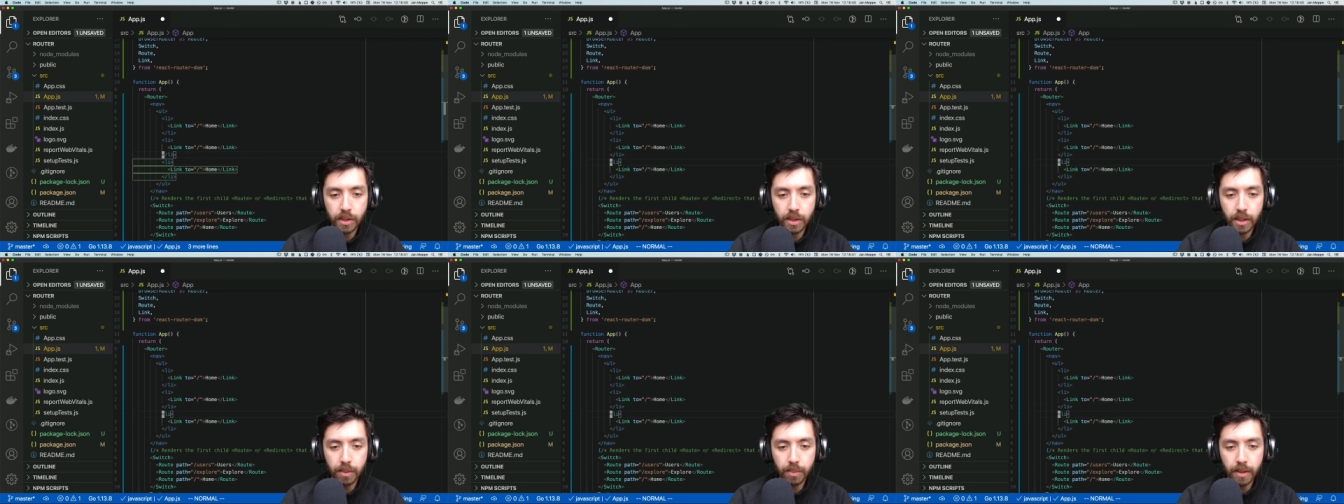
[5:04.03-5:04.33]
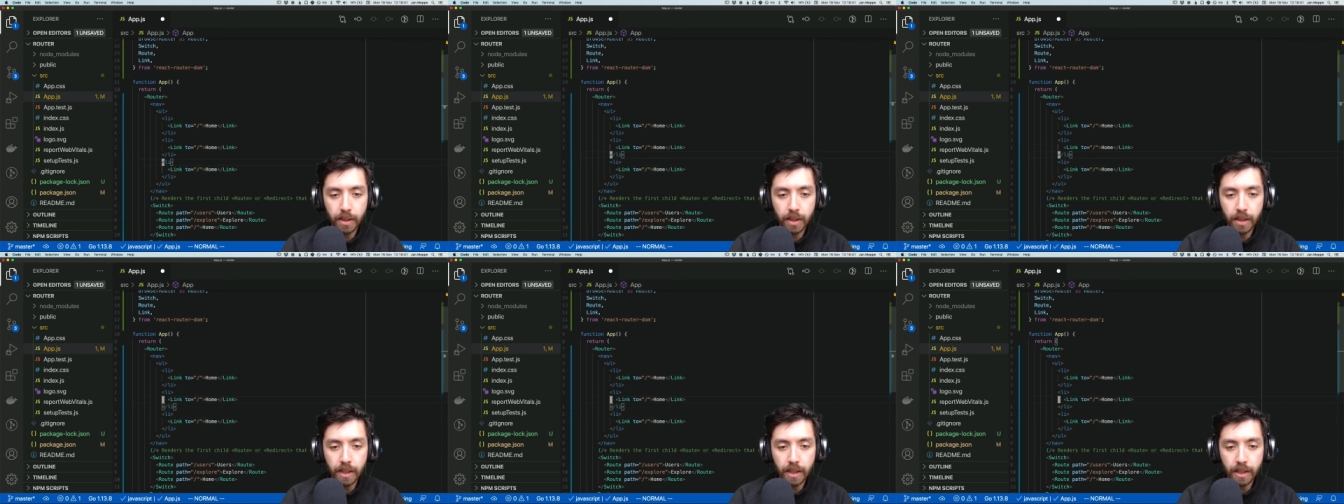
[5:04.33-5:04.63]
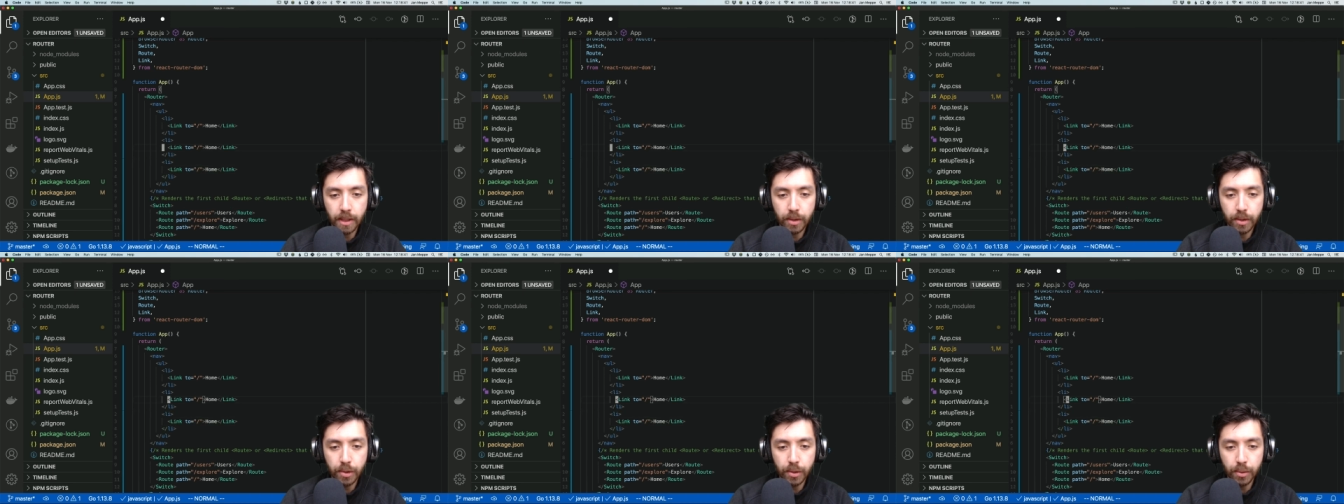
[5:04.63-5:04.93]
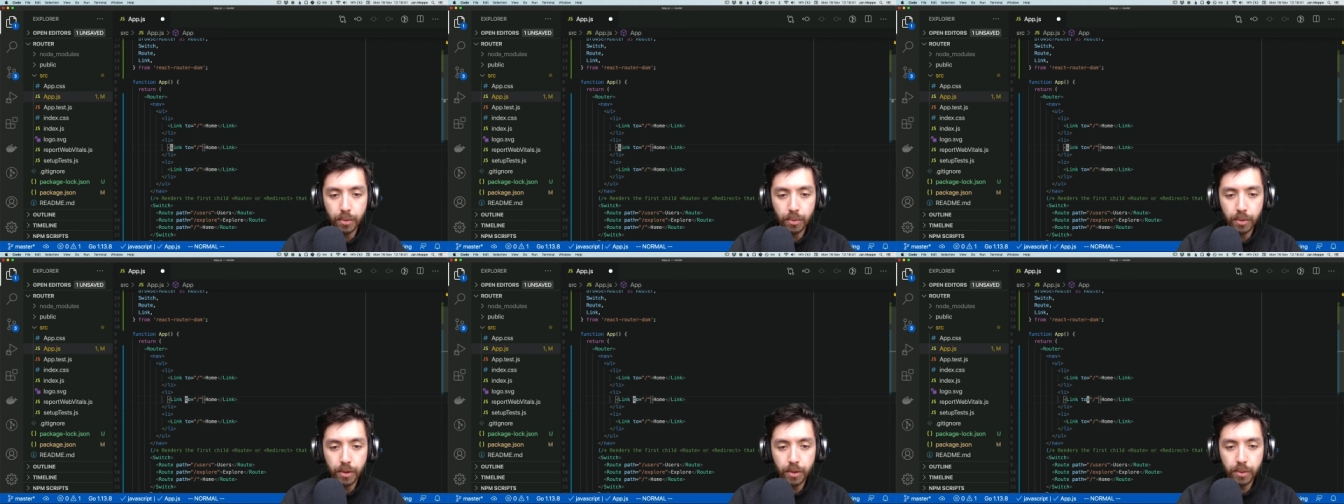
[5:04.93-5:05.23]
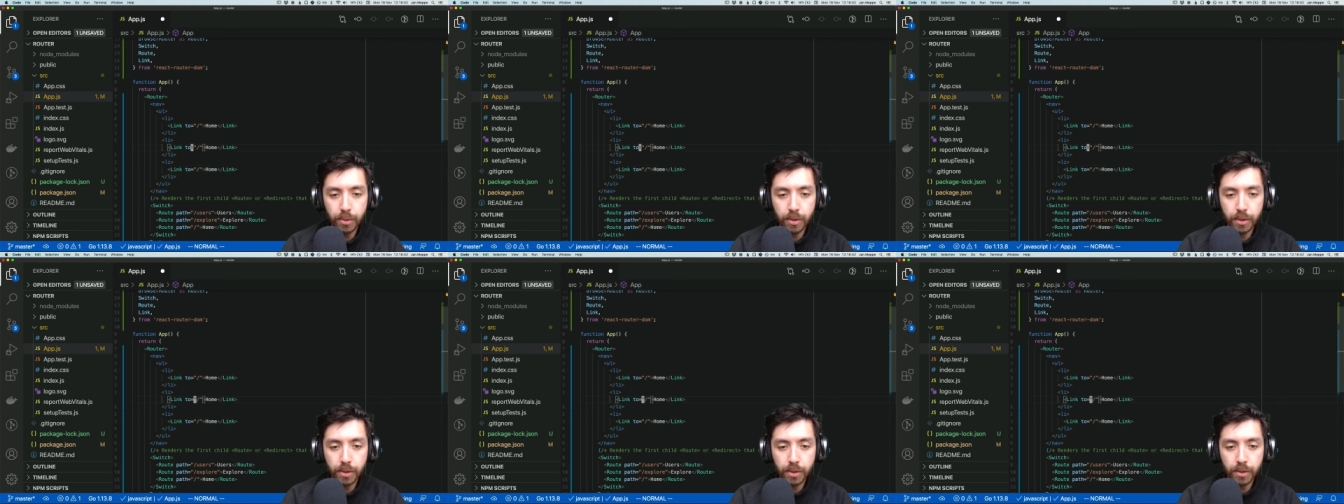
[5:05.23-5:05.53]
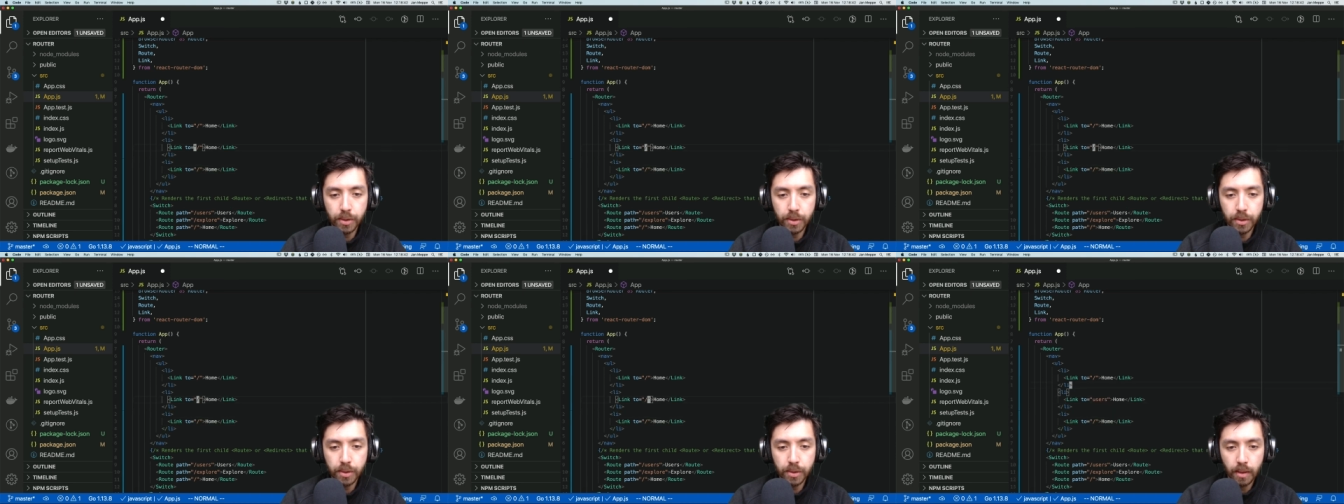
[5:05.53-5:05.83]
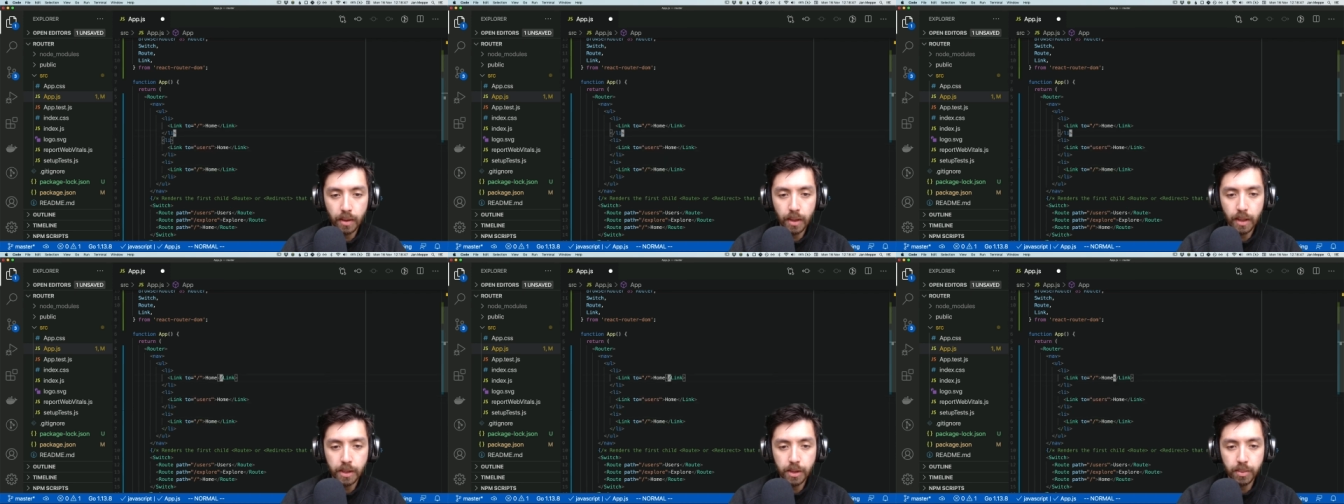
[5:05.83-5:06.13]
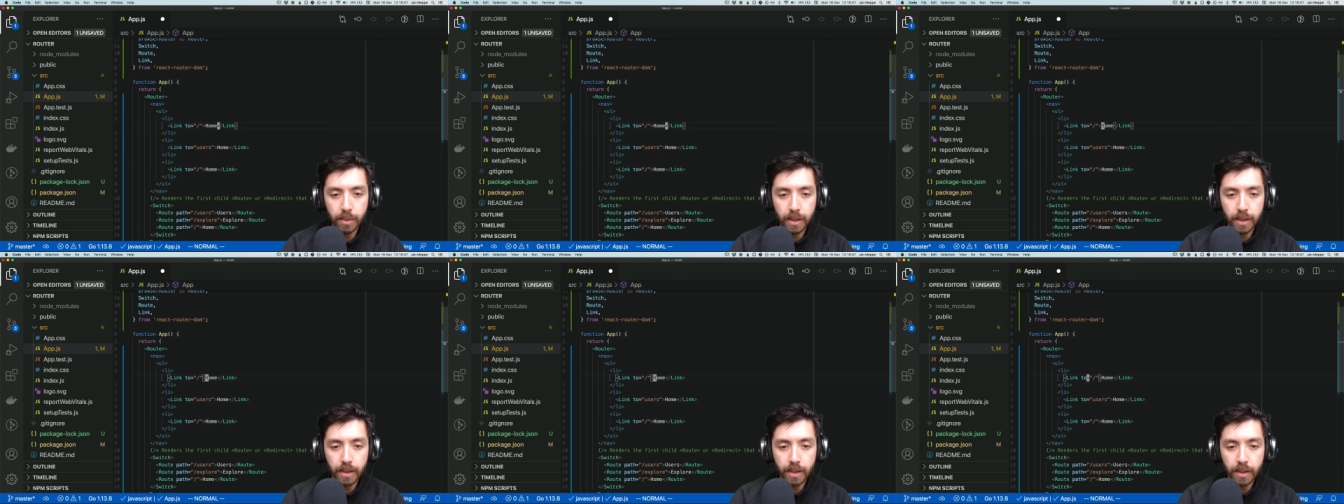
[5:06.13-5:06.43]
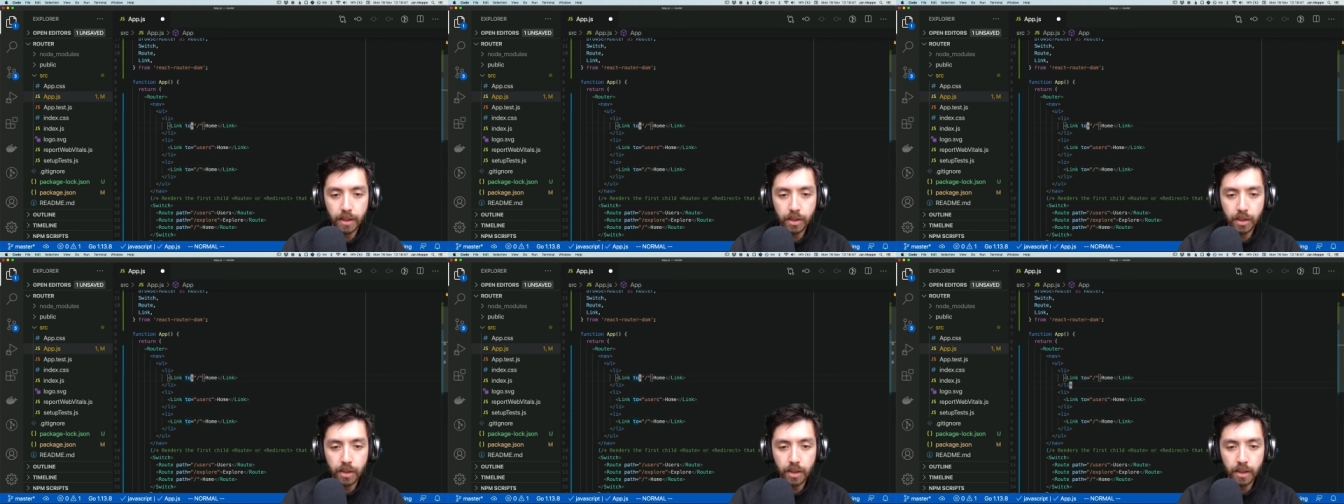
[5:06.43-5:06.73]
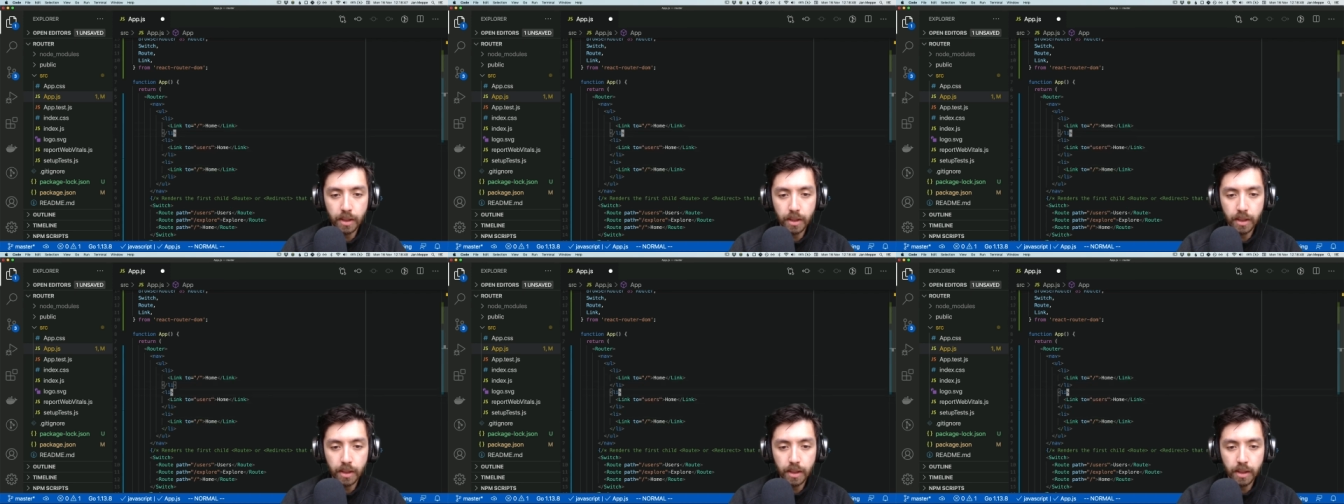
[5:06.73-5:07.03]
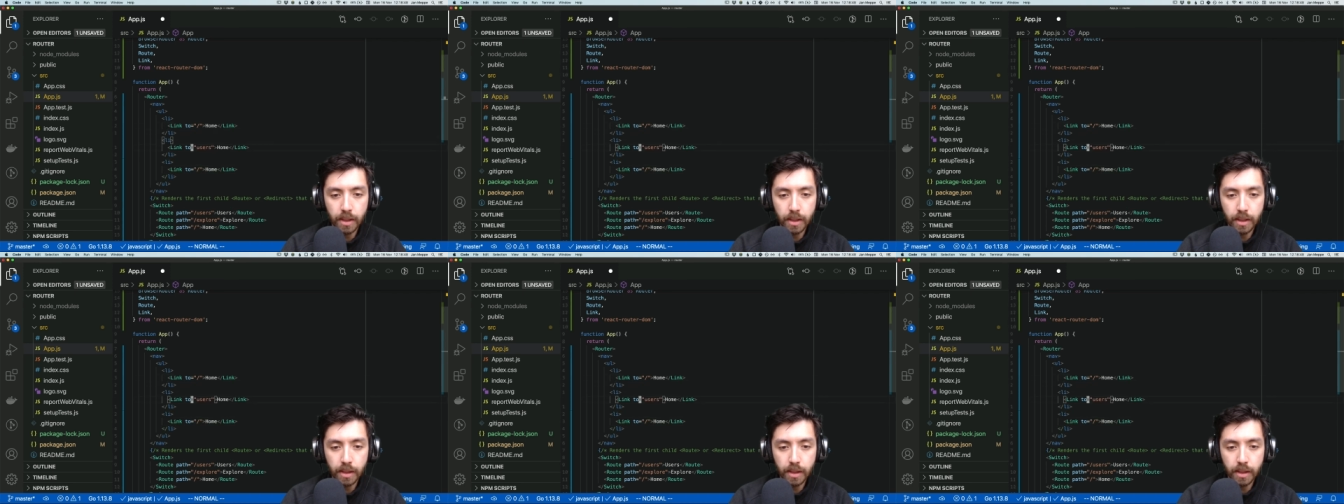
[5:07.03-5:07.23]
is gonna be a link to users let's make it actually uh,